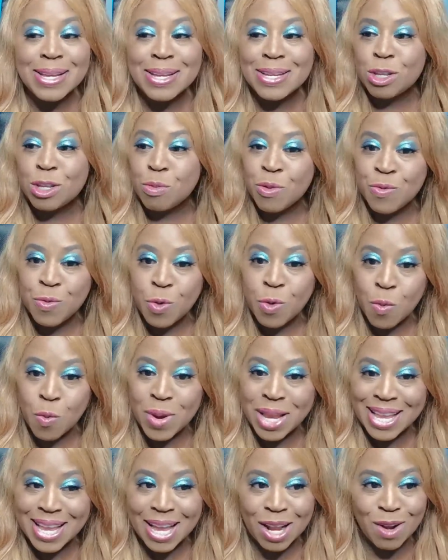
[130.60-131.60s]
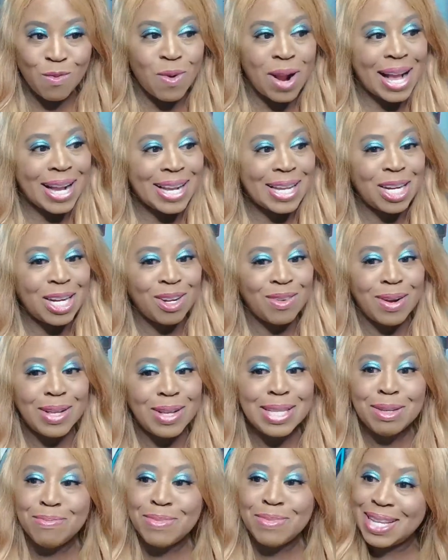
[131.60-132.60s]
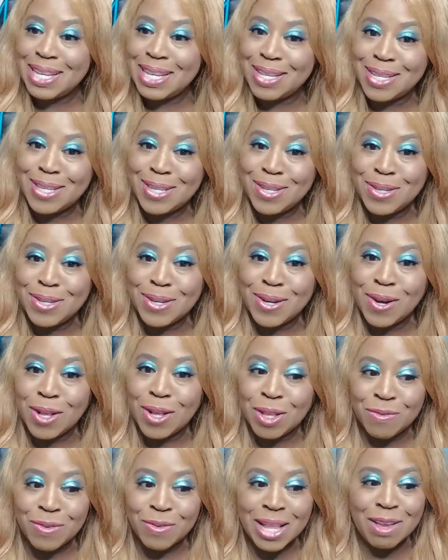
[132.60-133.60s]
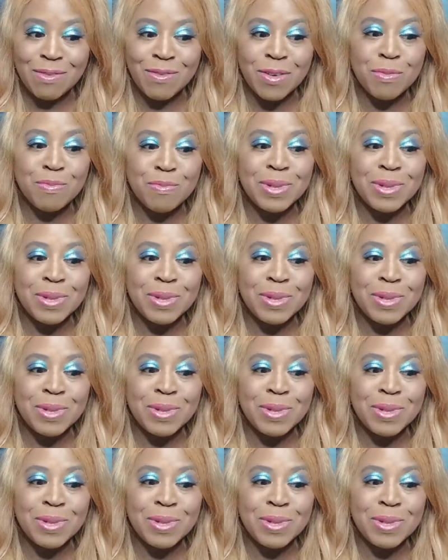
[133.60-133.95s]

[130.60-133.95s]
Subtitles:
So before we get rocking and rolling, please do your girl a favor.